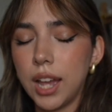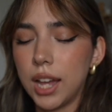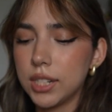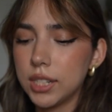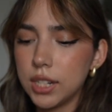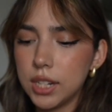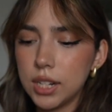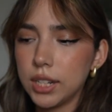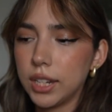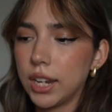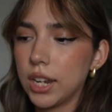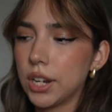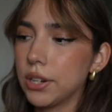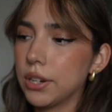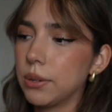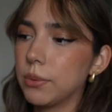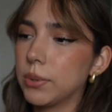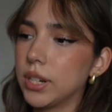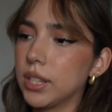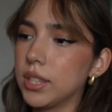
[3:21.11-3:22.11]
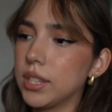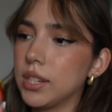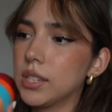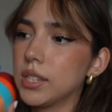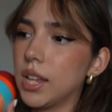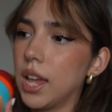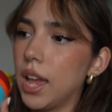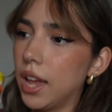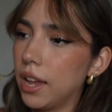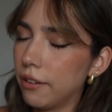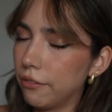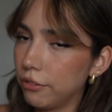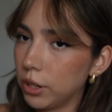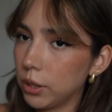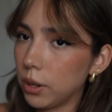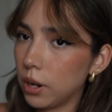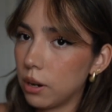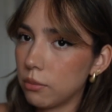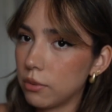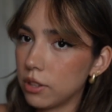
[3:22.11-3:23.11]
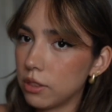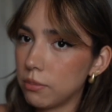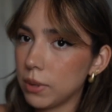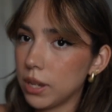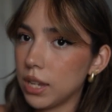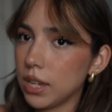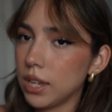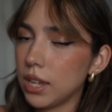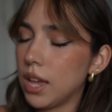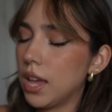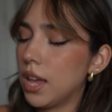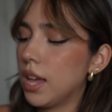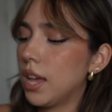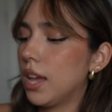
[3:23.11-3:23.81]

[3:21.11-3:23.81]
I needed to carry one of these everywhere with me,